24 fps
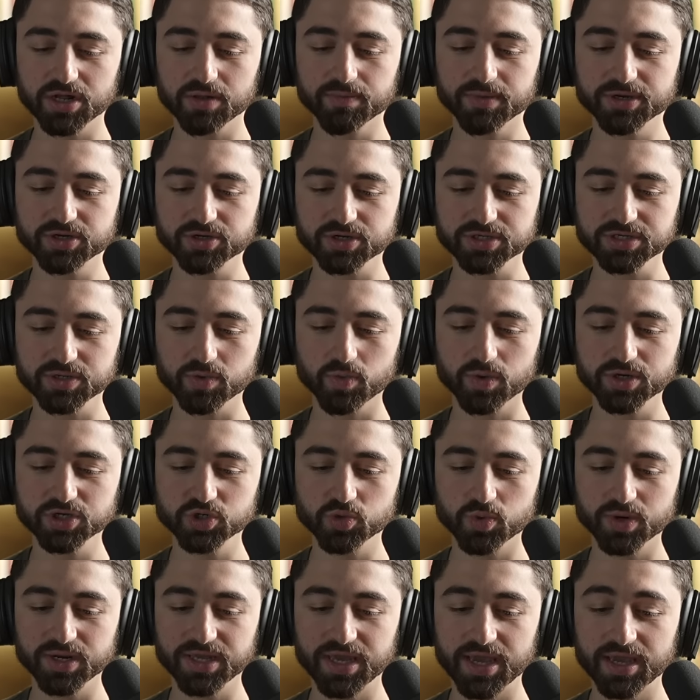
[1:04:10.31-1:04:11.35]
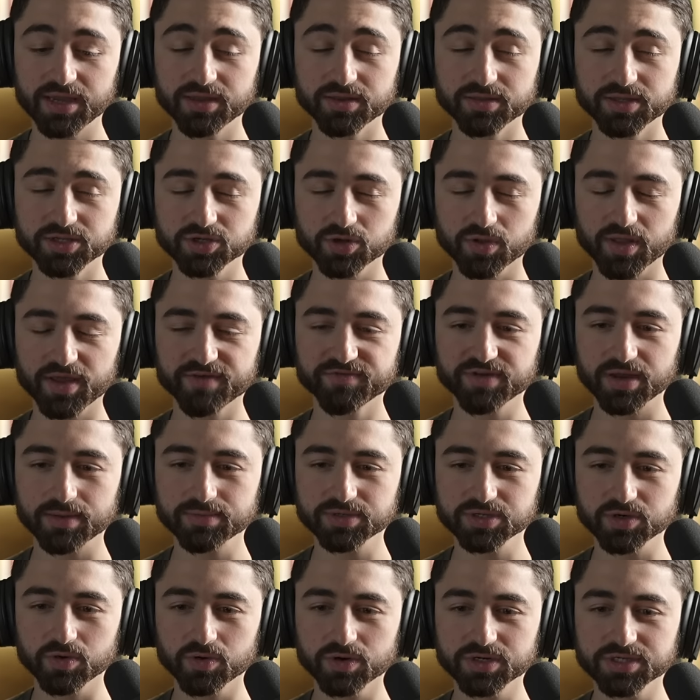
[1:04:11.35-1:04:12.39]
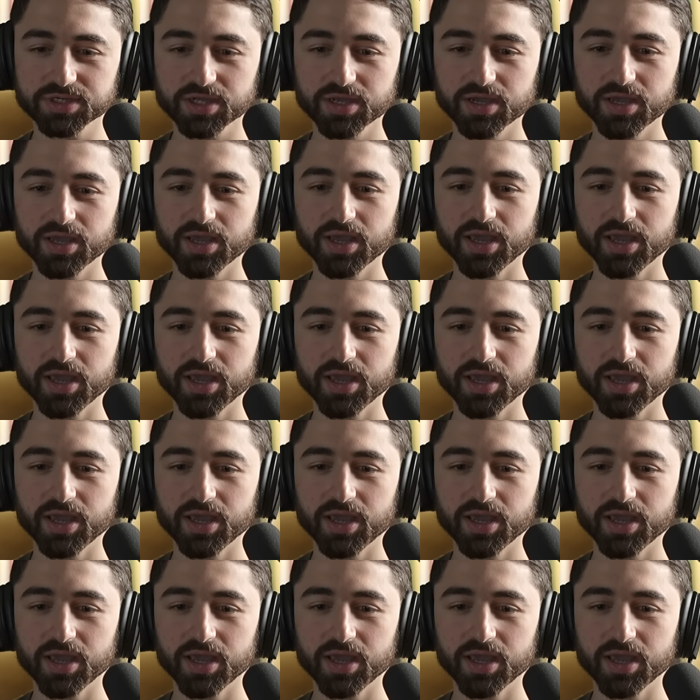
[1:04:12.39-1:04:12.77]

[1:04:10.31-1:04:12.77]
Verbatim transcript: altmetrics of 128. These are lifetime scores.